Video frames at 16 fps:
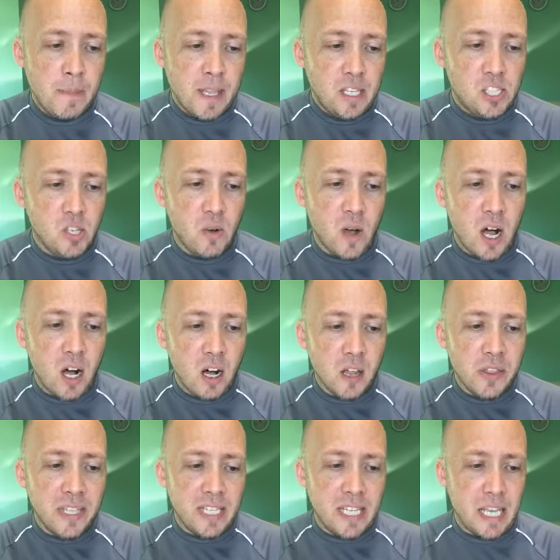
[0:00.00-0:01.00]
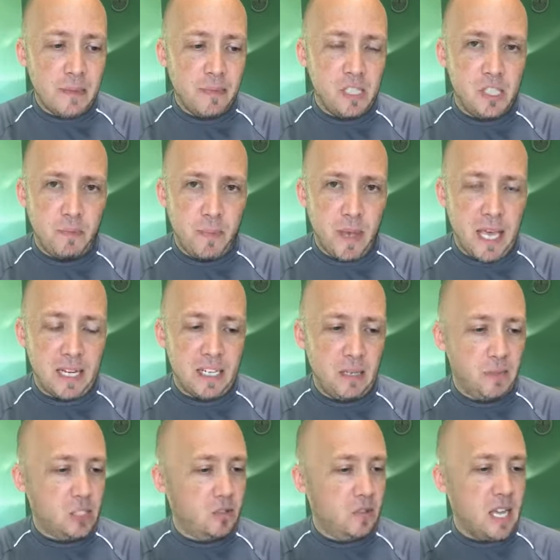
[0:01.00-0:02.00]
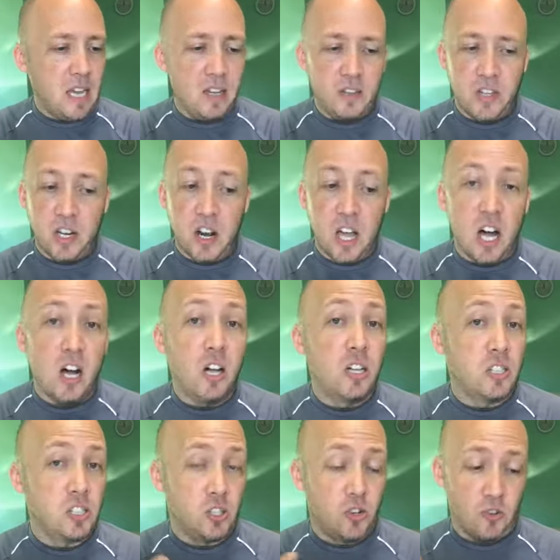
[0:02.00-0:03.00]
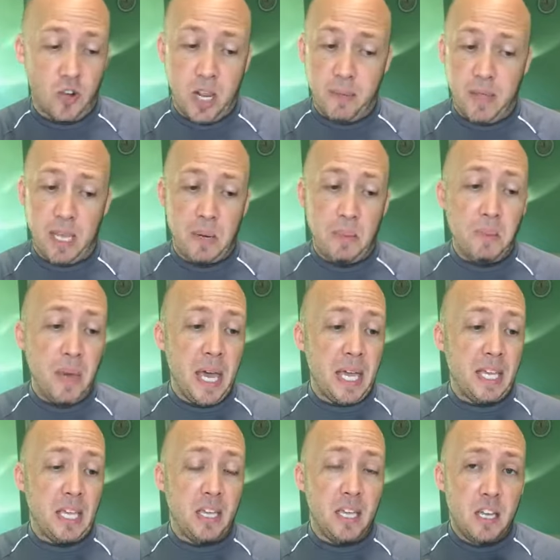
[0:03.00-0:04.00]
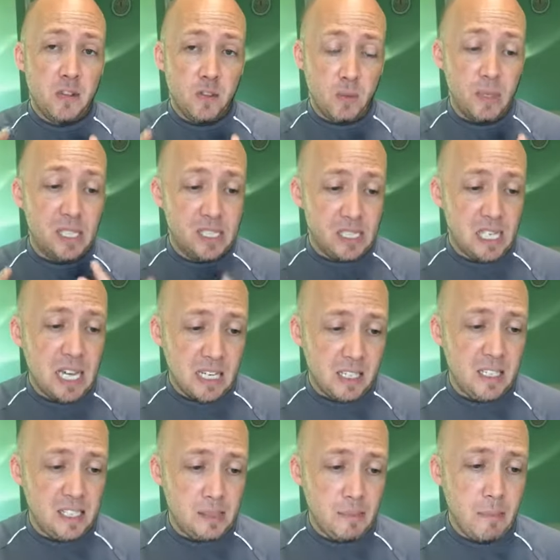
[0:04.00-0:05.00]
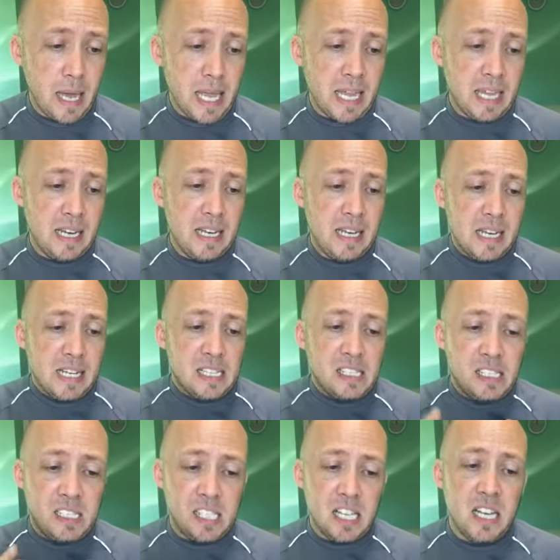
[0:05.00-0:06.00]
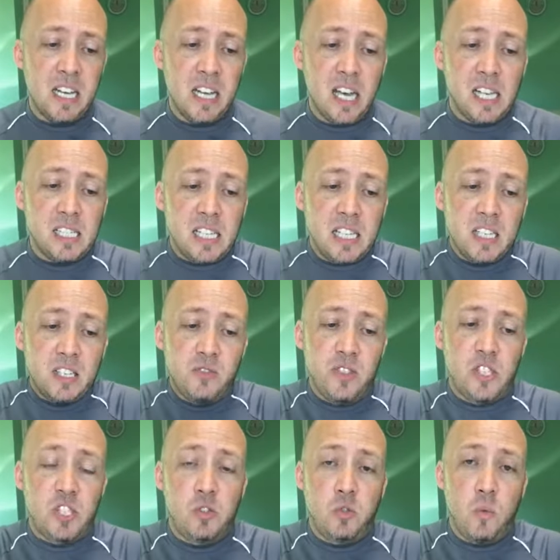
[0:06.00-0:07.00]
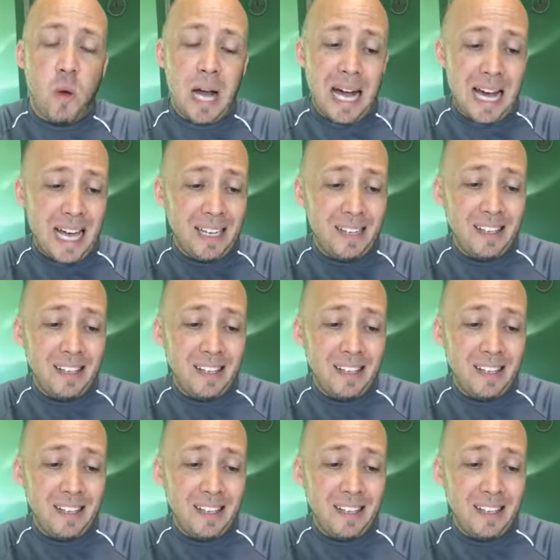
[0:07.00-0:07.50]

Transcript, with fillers: So all the demons begged him. So now they're all screaming and begging from inside of this man, Send us into the swine